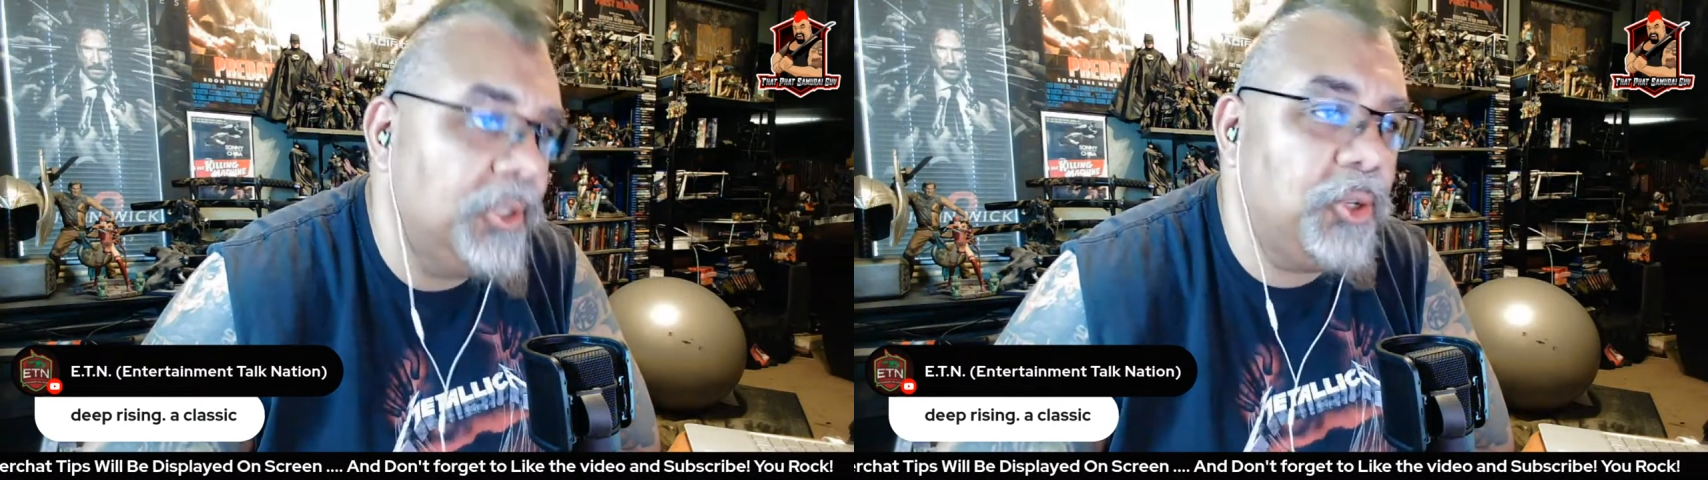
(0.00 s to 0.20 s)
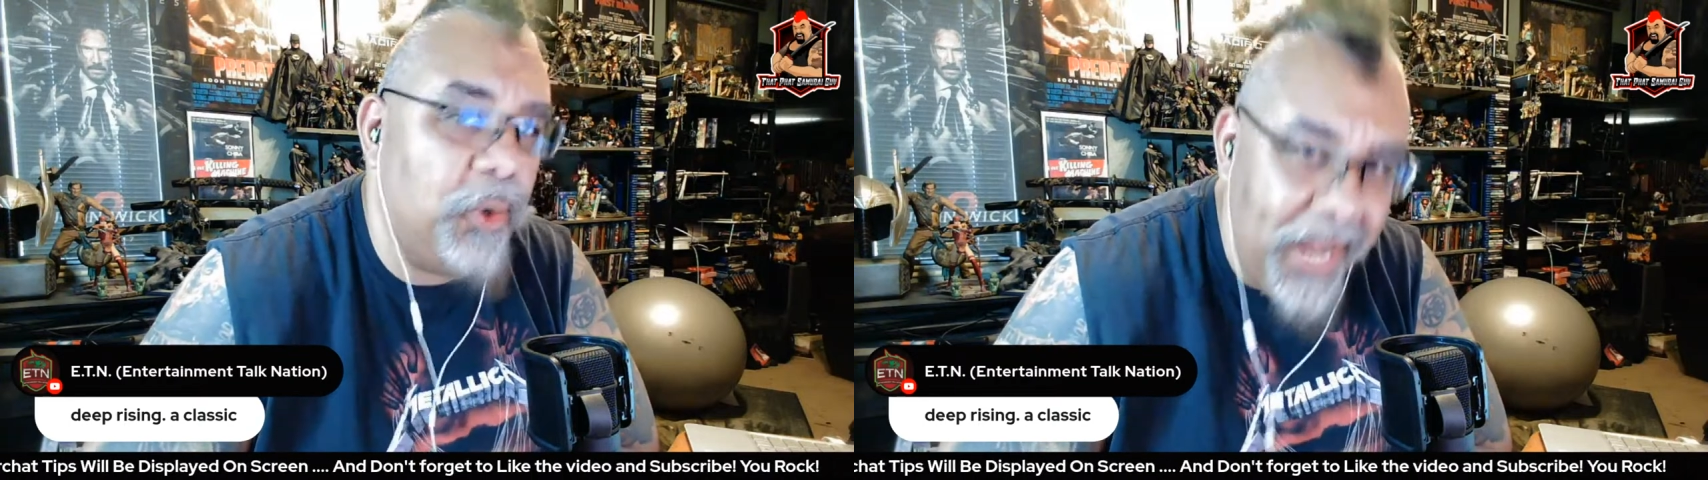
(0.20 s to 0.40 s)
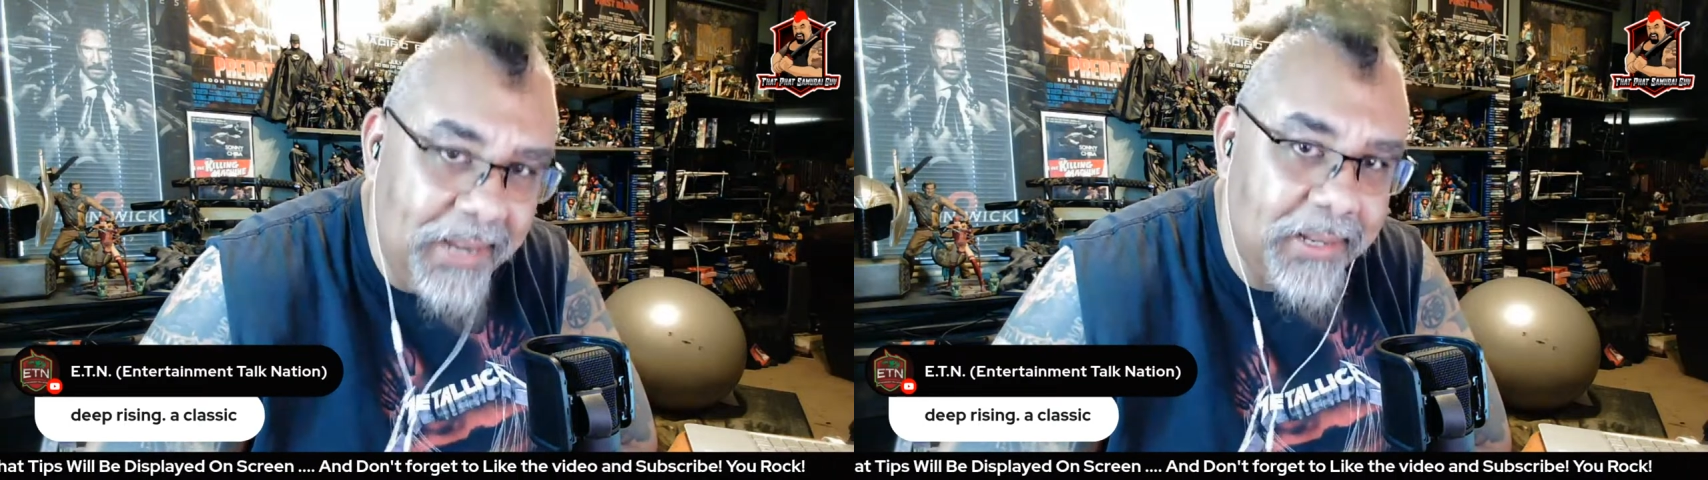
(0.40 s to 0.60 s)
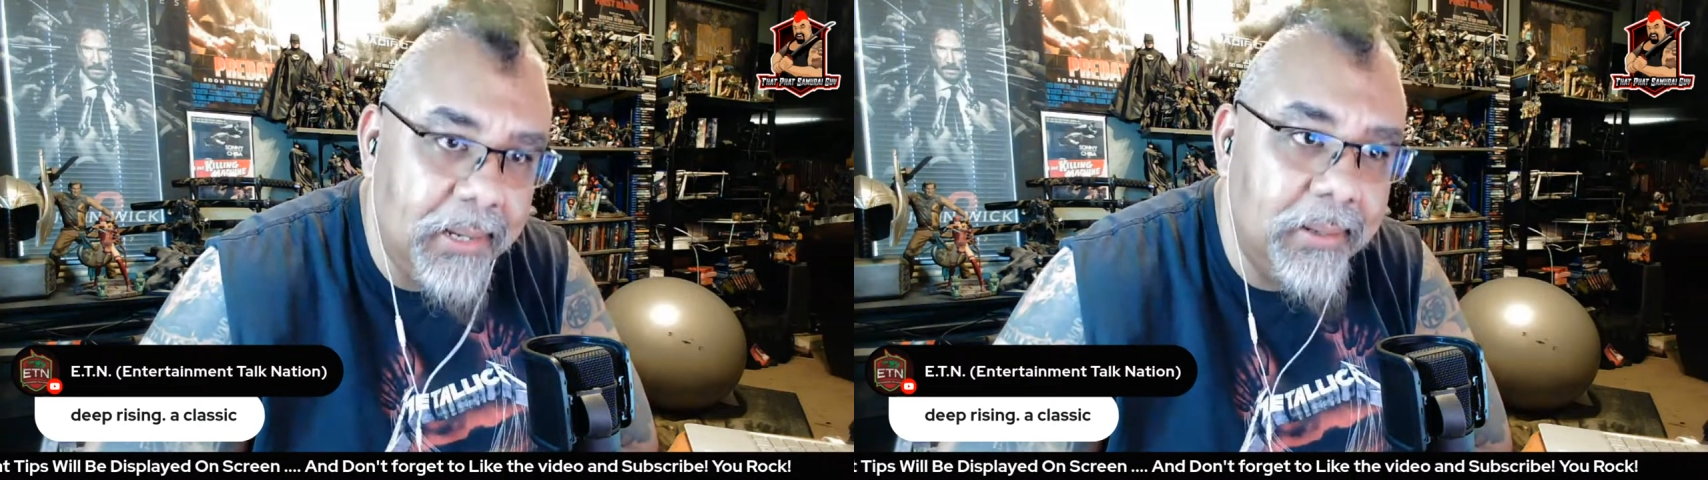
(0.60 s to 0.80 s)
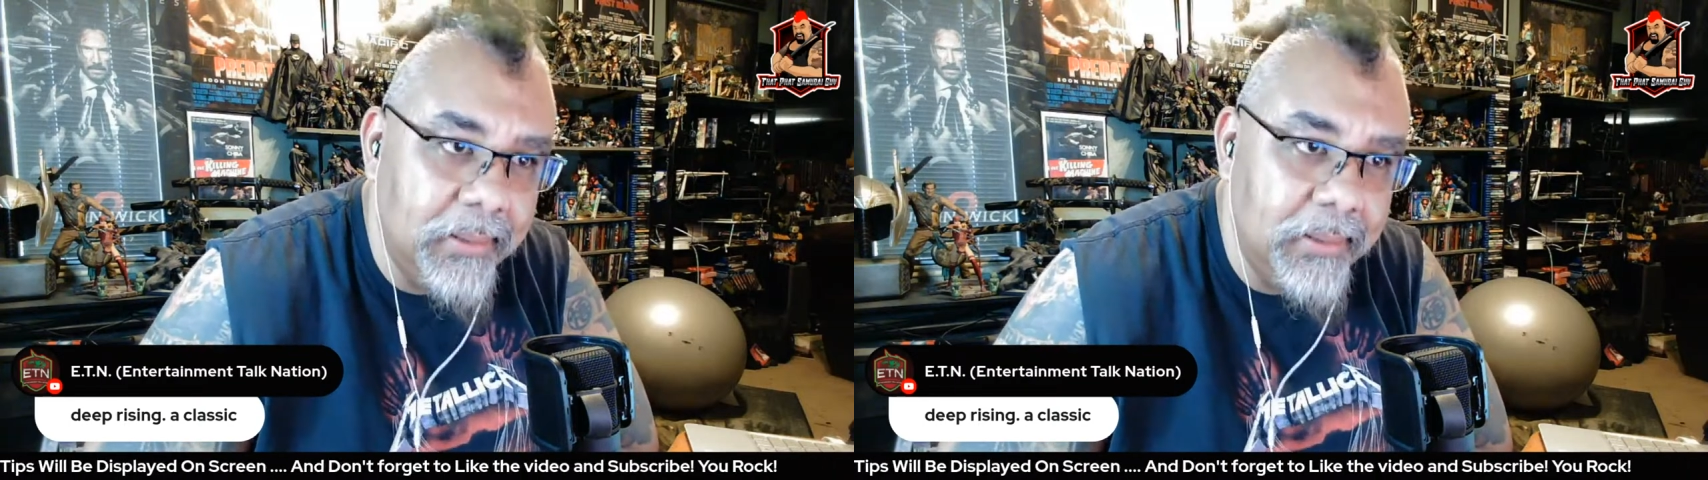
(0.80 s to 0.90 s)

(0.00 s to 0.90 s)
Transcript: Treat